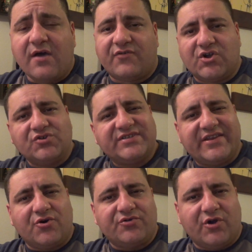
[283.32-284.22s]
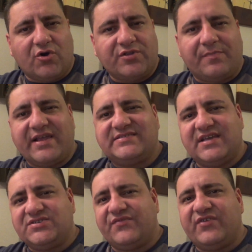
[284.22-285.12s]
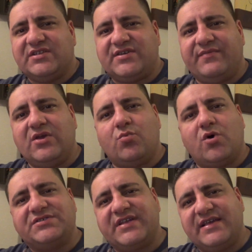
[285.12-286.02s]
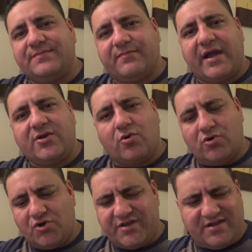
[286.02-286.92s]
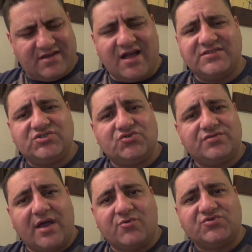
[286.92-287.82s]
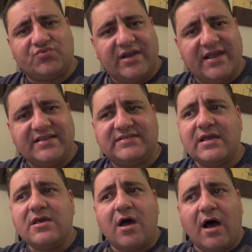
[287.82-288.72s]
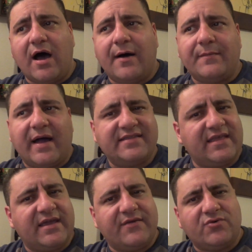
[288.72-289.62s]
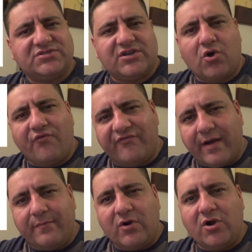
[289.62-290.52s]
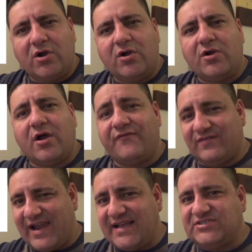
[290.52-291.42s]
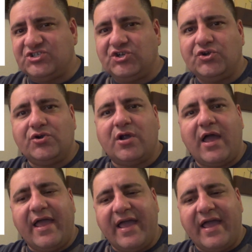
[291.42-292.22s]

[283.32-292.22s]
For those that don't know, the PlayStation Vita TV was a micro-looking console that was released, I think it was in November of last year